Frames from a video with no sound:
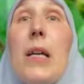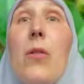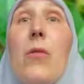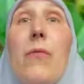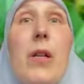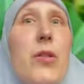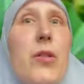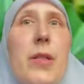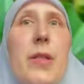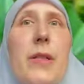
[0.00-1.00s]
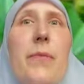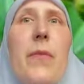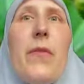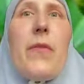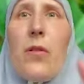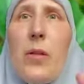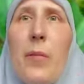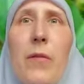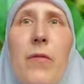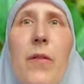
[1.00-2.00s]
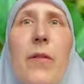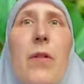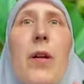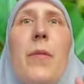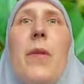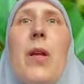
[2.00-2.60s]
convulsions. We talked about fever,